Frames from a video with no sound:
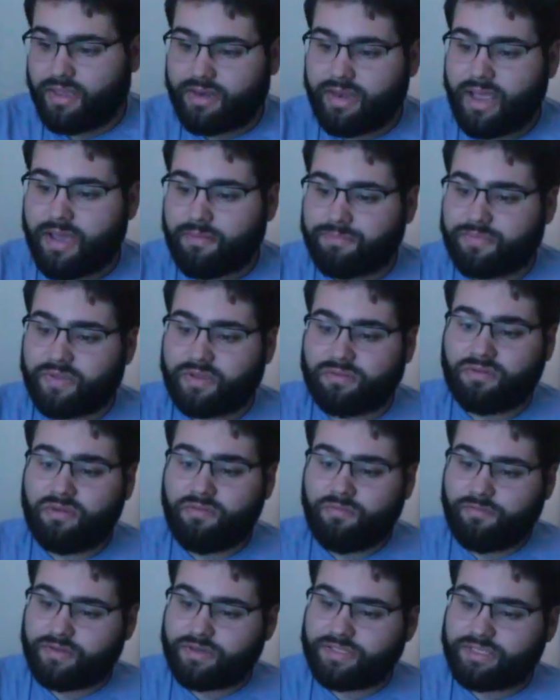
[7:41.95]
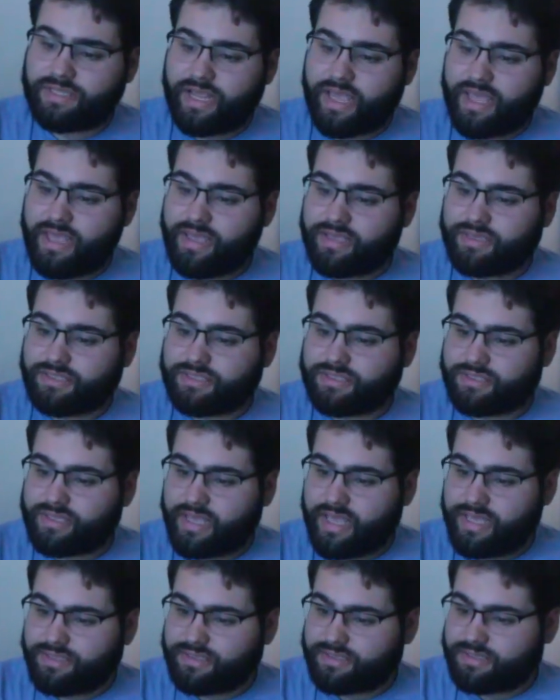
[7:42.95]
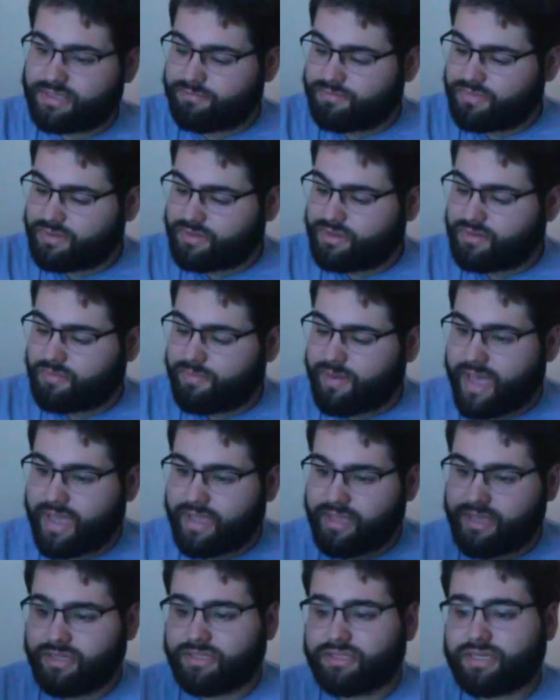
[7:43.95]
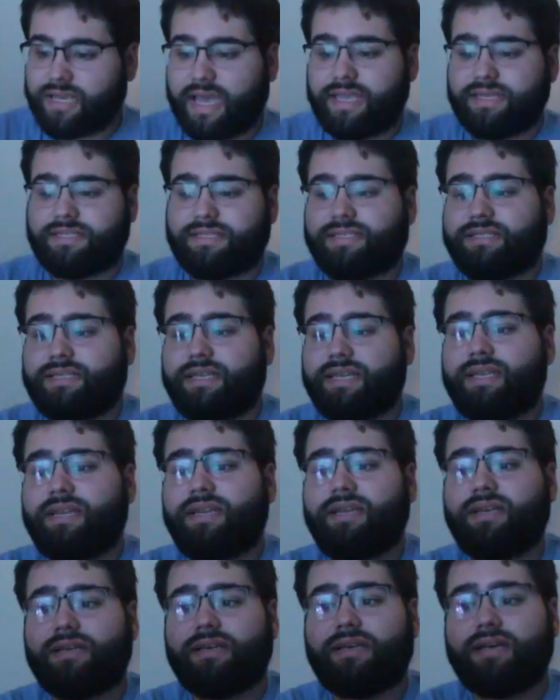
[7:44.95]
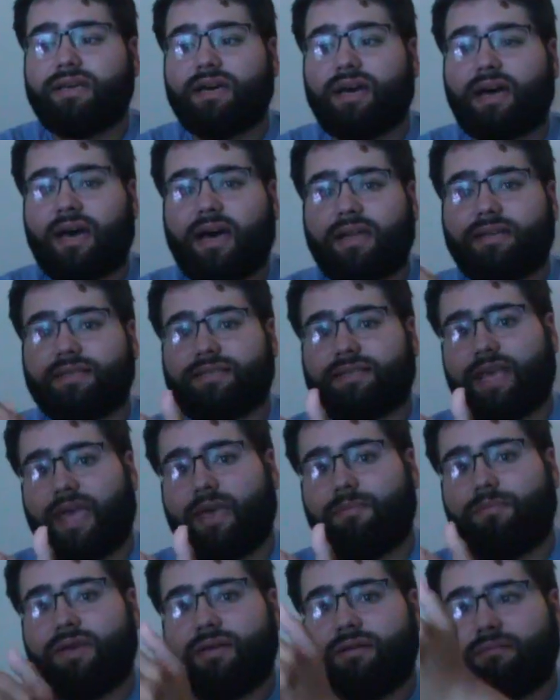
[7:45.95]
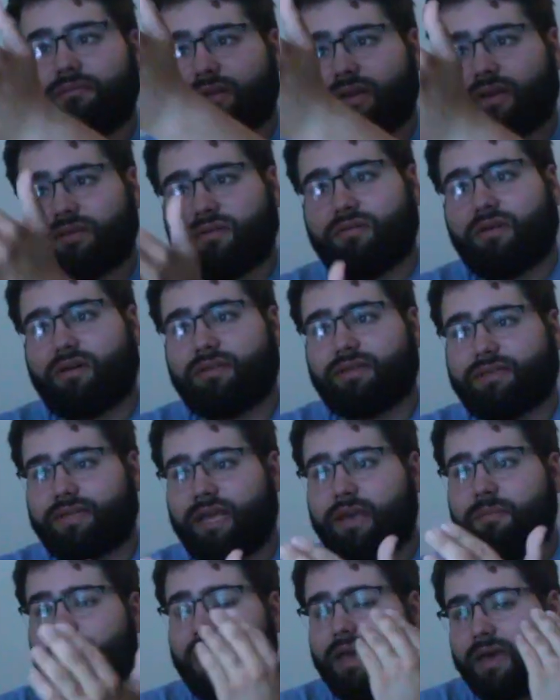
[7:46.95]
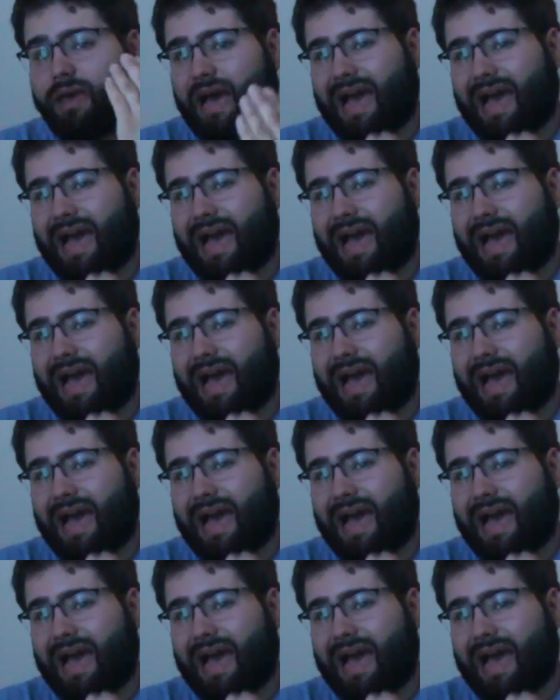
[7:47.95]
Now, the loot for today is just a simple little package. I did untape it, cut through all the tape.